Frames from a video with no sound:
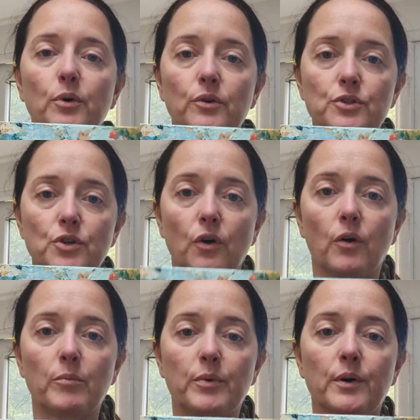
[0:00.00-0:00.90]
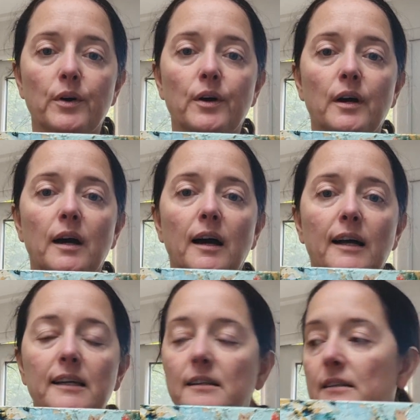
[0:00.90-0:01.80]
put on top
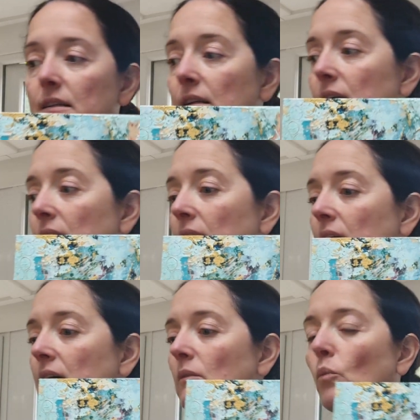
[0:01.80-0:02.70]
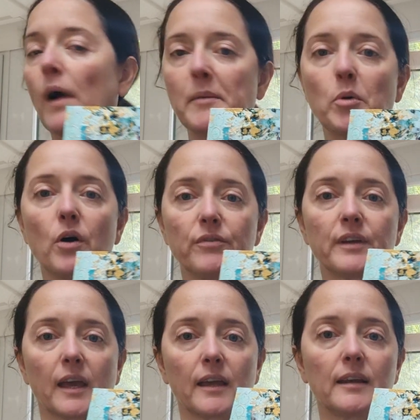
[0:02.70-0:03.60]
I can wipe off
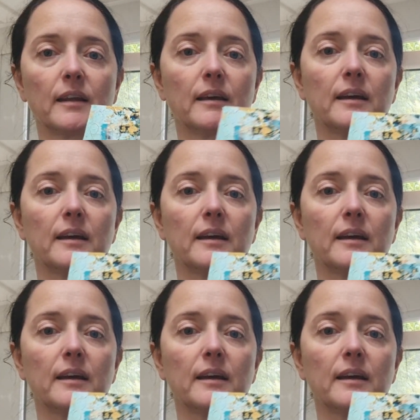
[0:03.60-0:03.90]
again